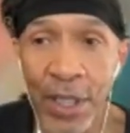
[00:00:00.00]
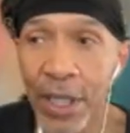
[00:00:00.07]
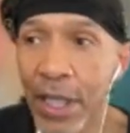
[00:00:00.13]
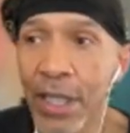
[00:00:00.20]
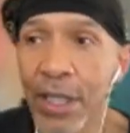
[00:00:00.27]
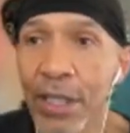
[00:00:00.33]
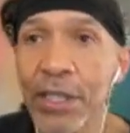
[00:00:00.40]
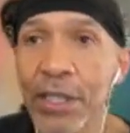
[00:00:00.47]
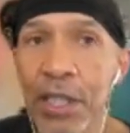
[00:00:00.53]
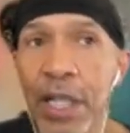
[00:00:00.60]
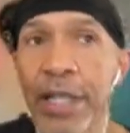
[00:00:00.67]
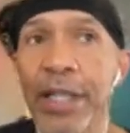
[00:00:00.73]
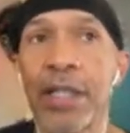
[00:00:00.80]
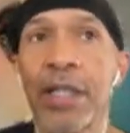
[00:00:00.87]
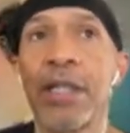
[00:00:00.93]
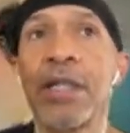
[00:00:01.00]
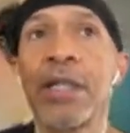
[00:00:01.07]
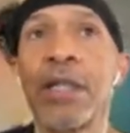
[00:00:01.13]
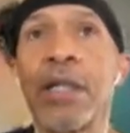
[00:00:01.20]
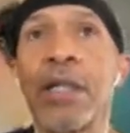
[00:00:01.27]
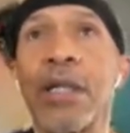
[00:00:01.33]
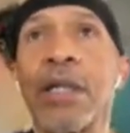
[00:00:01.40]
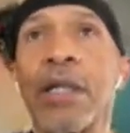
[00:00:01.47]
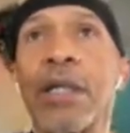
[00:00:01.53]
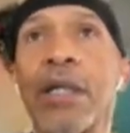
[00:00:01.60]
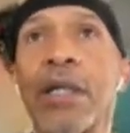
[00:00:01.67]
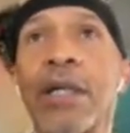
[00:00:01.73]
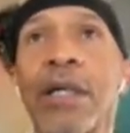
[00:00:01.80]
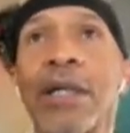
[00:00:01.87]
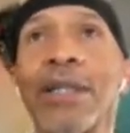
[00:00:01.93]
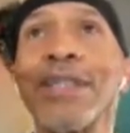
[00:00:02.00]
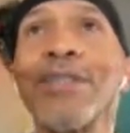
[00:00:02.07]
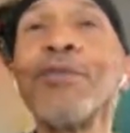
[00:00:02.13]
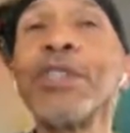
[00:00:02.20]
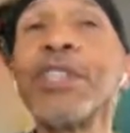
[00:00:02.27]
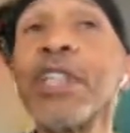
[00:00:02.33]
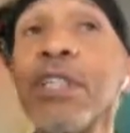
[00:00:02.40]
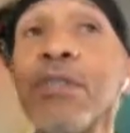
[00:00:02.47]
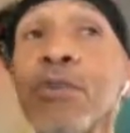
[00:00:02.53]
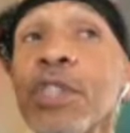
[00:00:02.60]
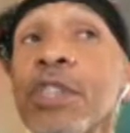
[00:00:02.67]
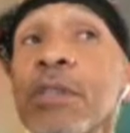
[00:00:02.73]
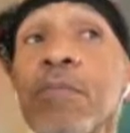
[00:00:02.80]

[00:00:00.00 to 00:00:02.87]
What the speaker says: And it's like, it was the